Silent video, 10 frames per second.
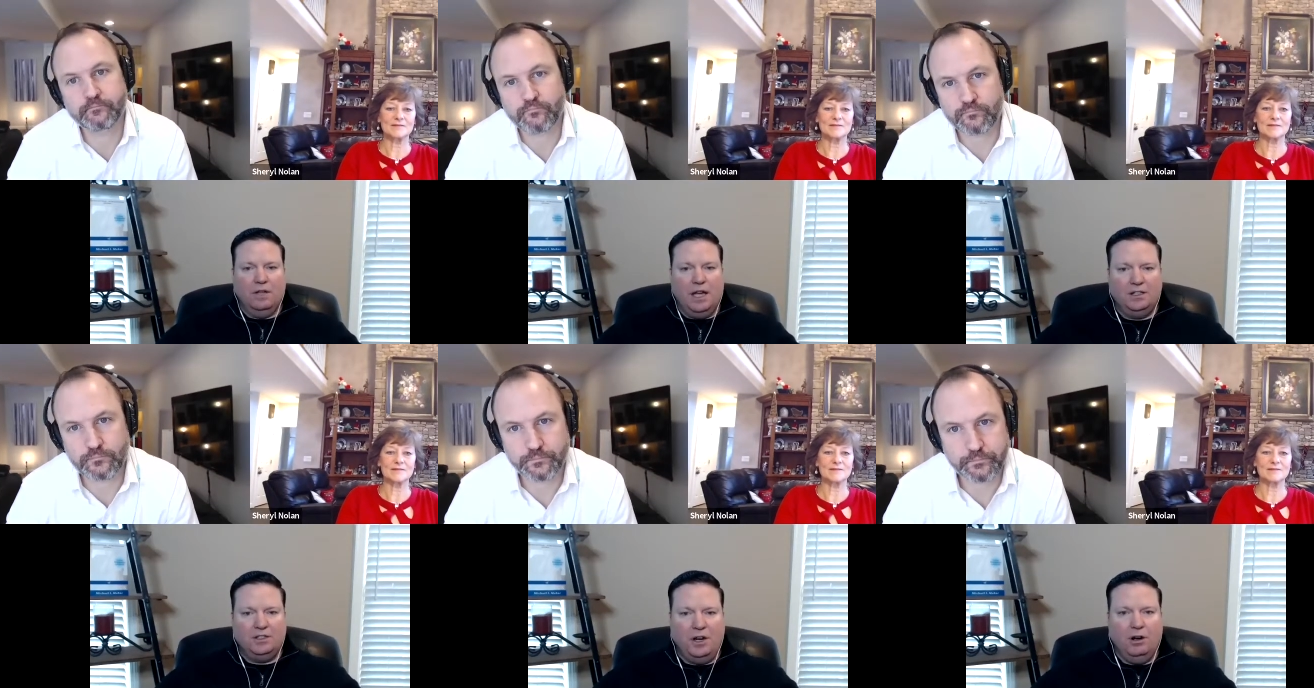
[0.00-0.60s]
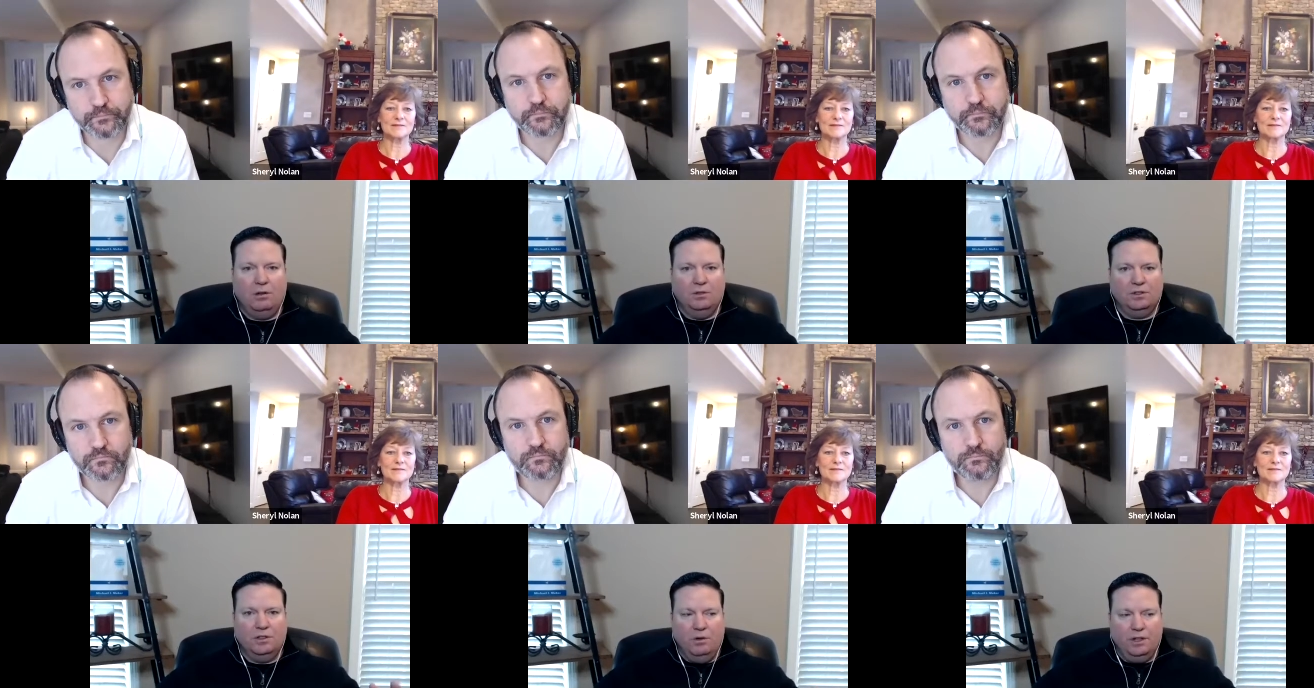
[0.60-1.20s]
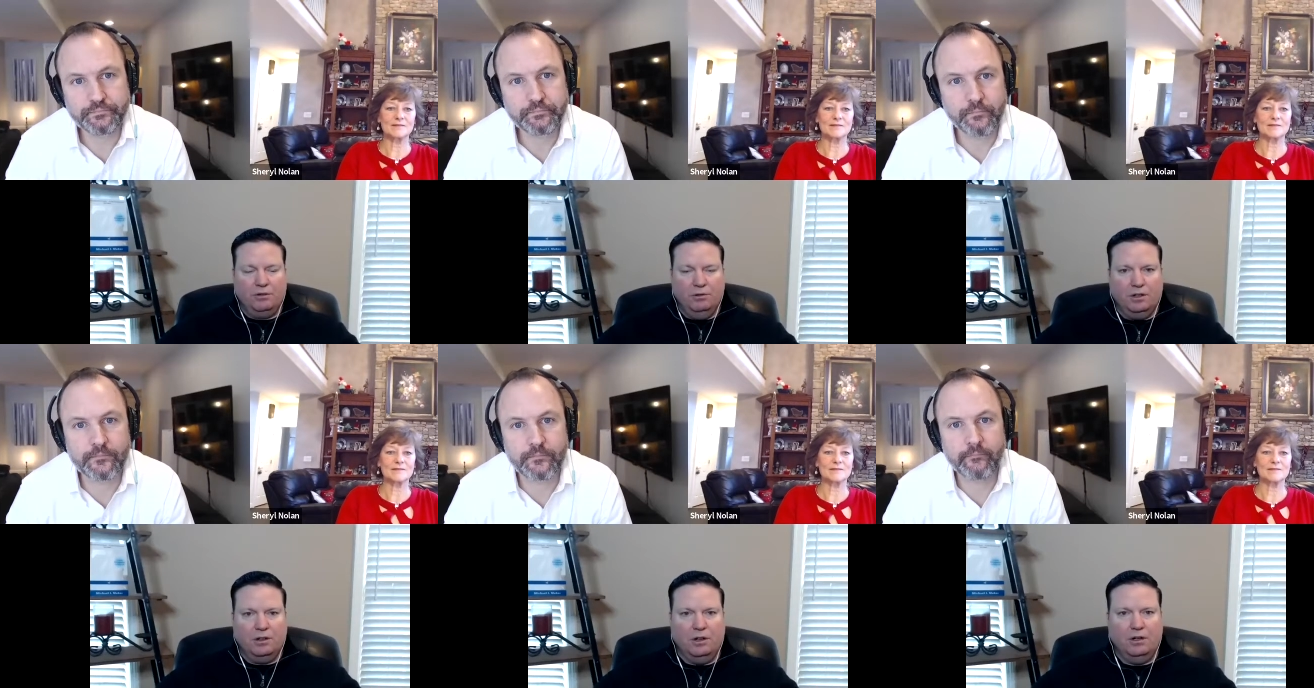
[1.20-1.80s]
Speaker 1: as Sheryl was going through the
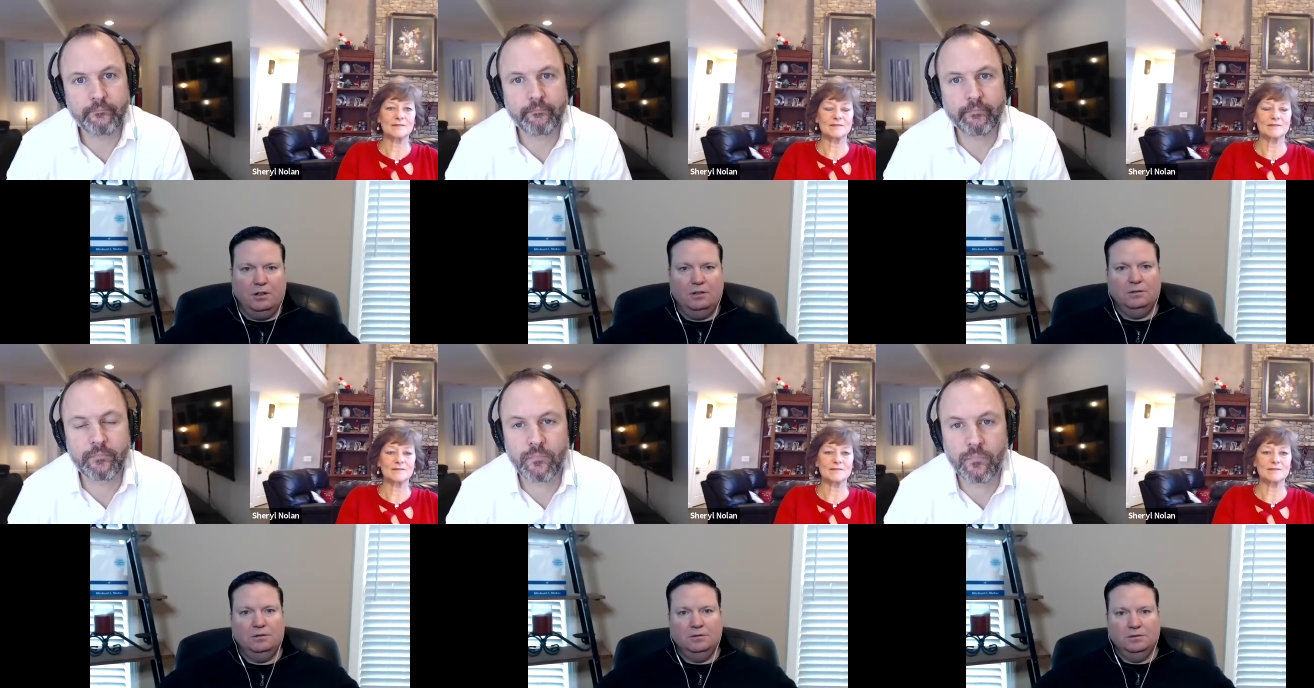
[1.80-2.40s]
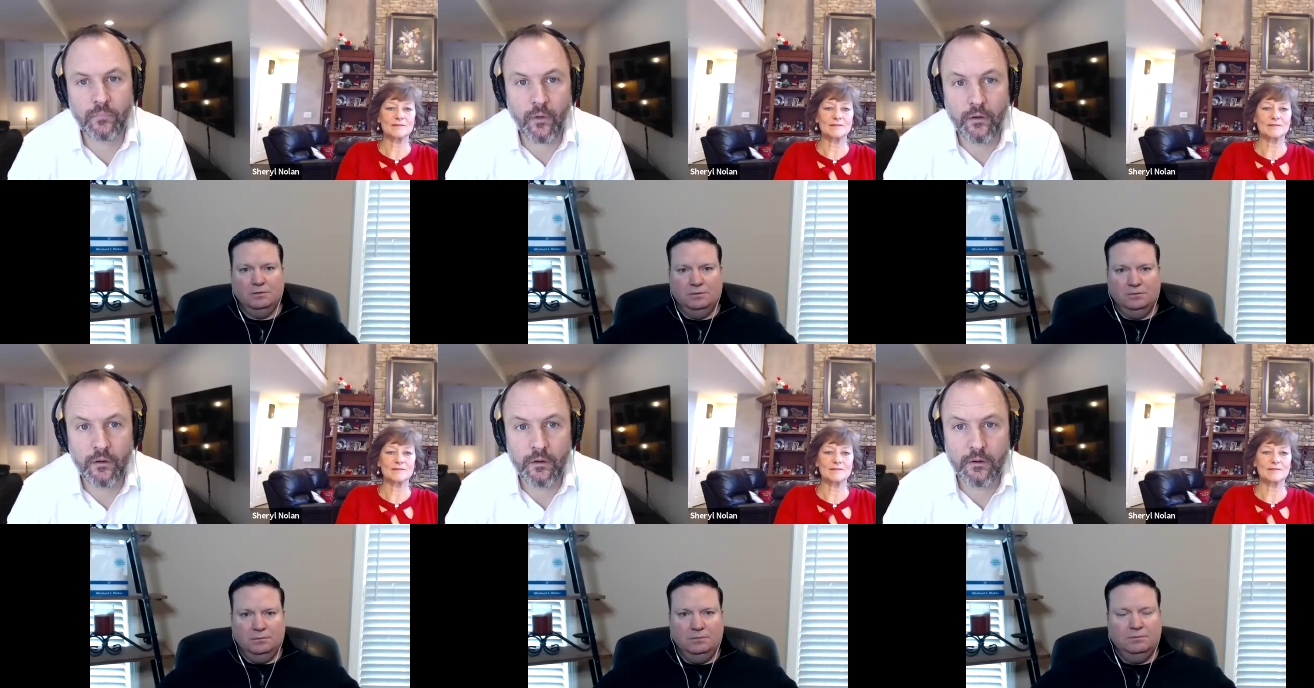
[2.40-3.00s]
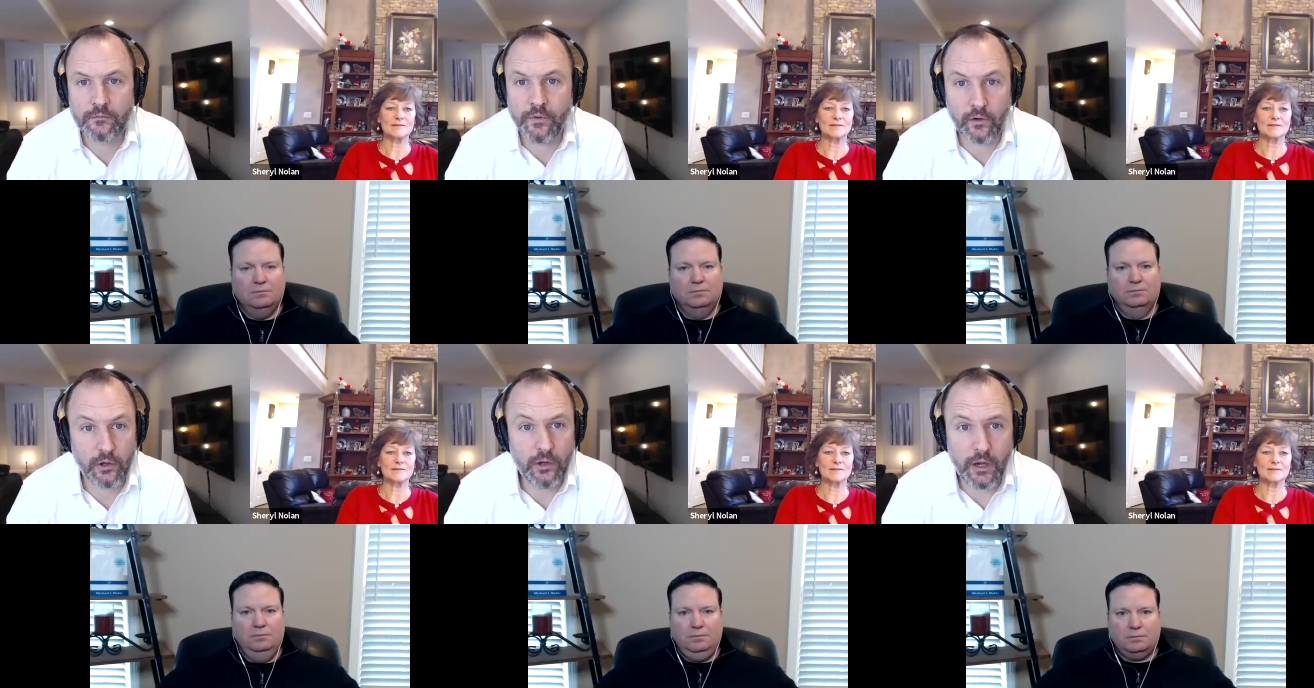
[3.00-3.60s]
call?
Speaker 2: Felt
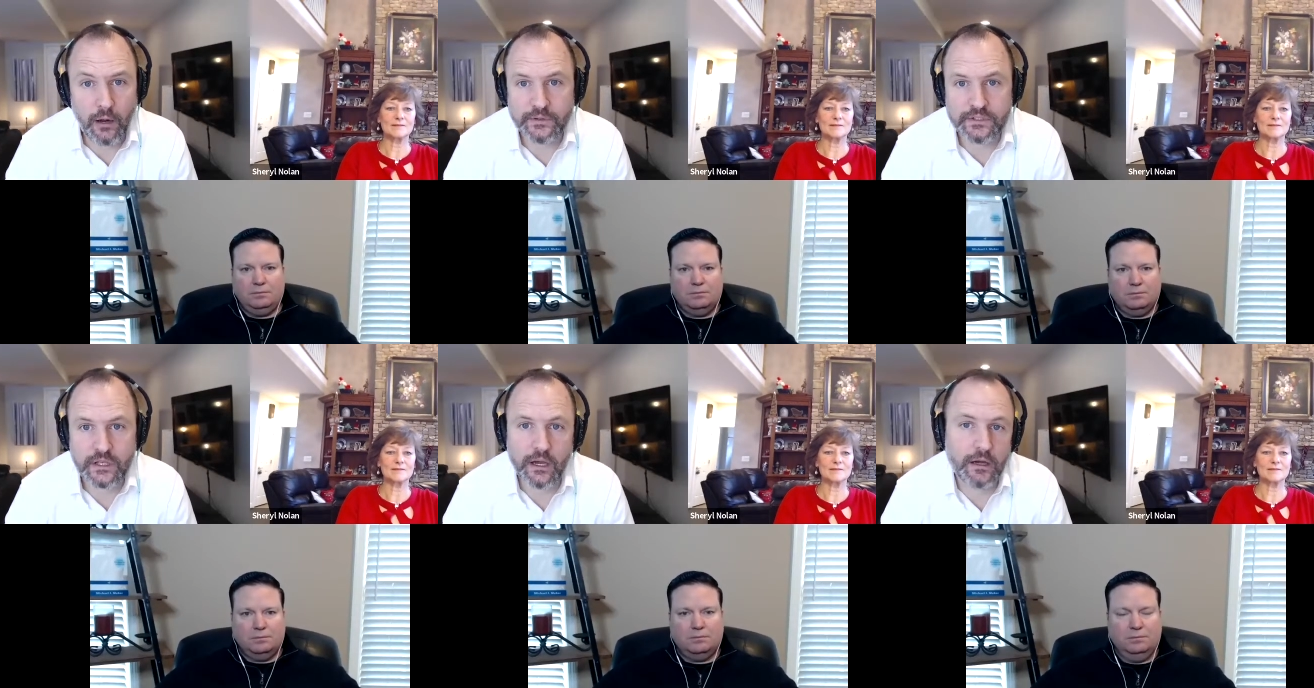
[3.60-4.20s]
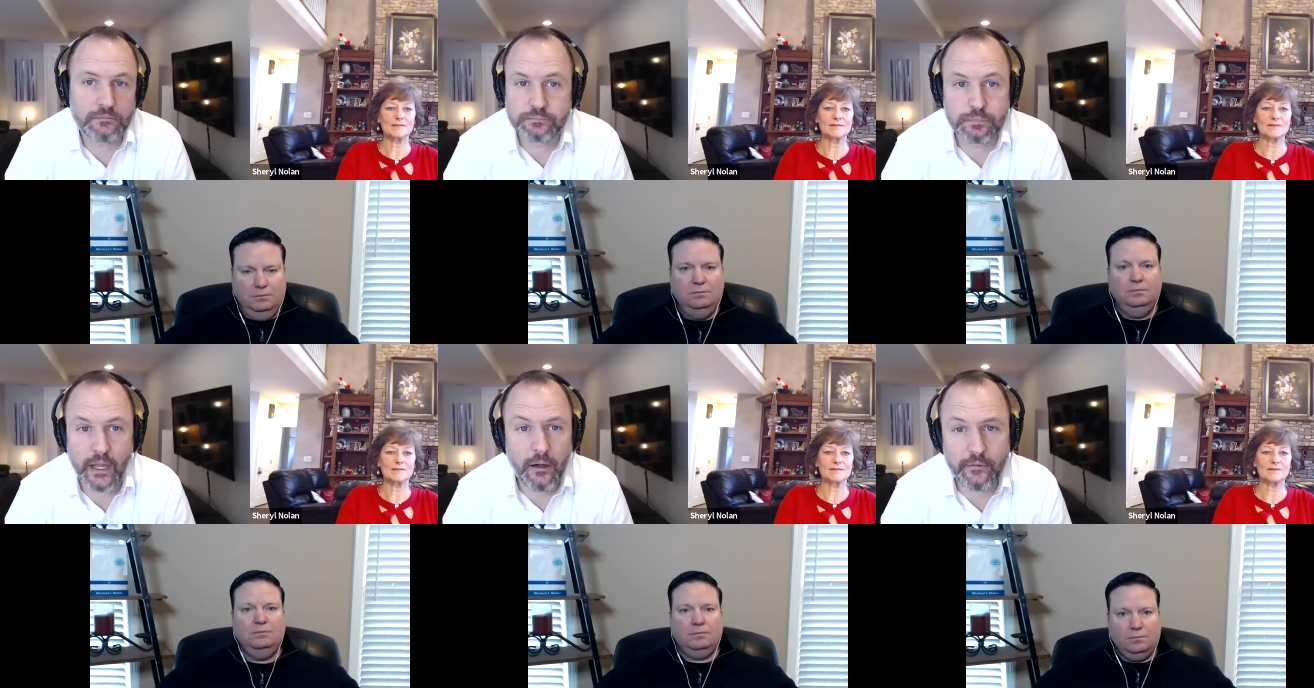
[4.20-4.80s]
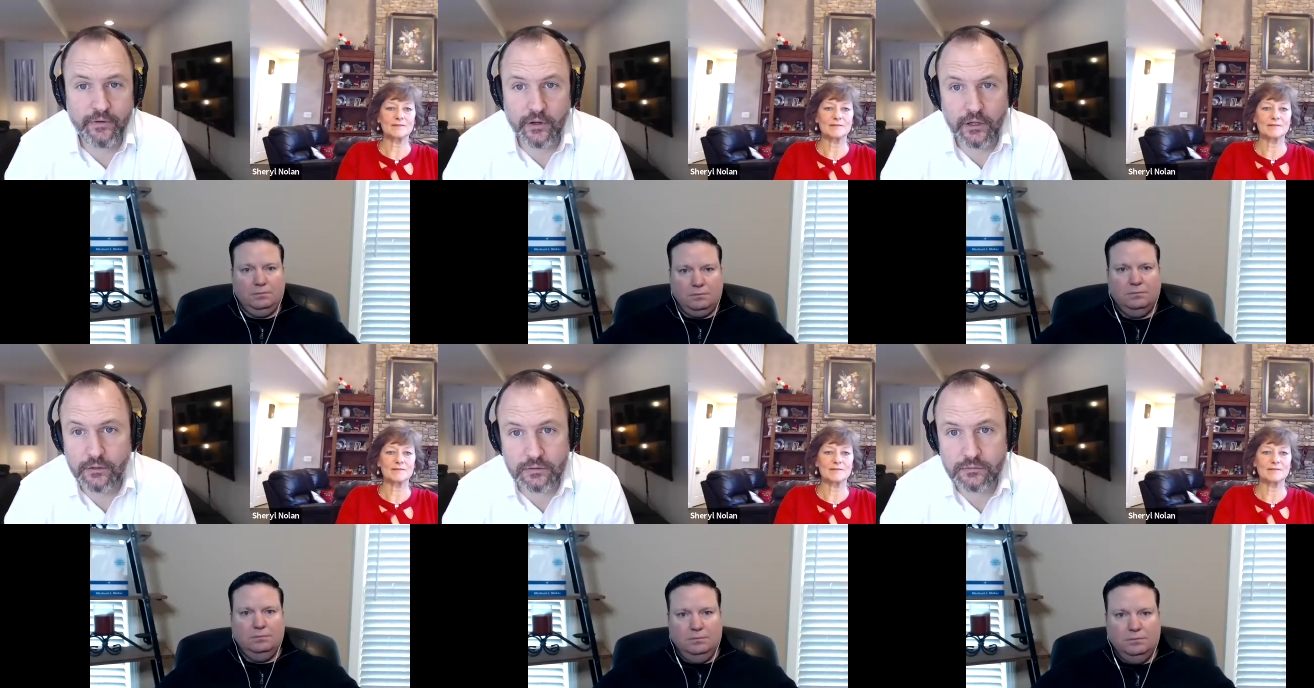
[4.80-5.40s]
good. I was uh yeah, it felt
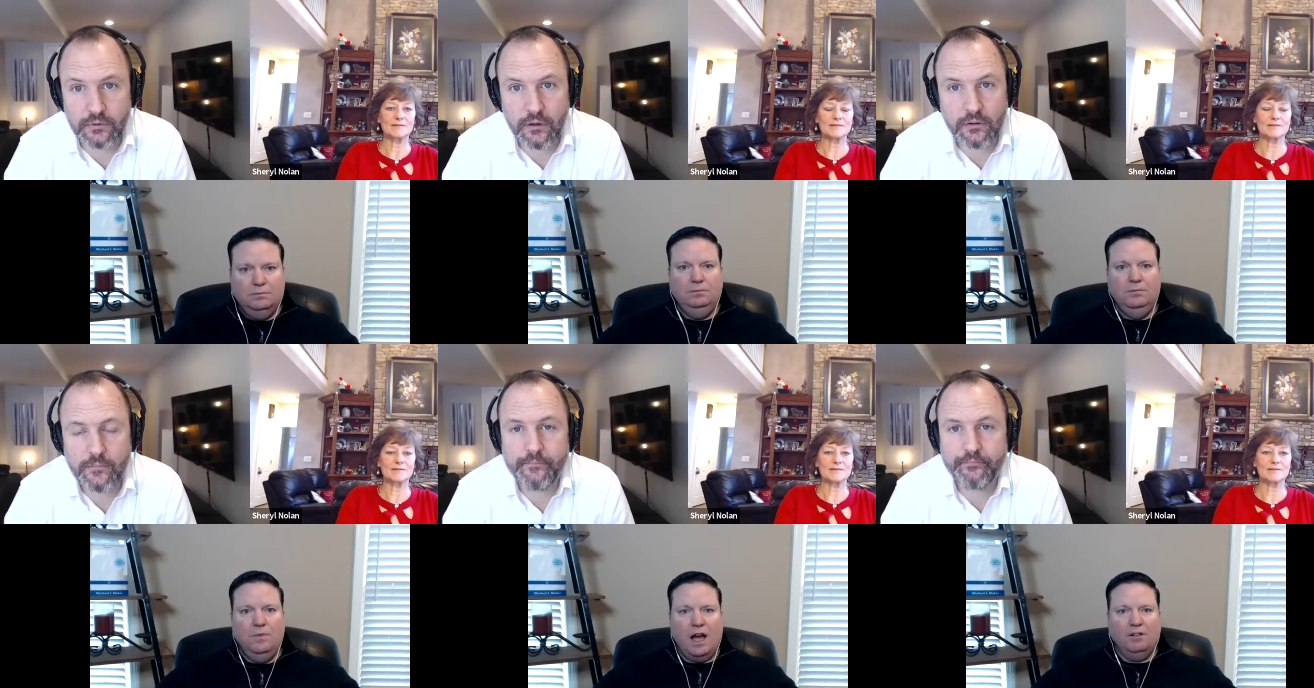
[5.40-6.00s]
good. I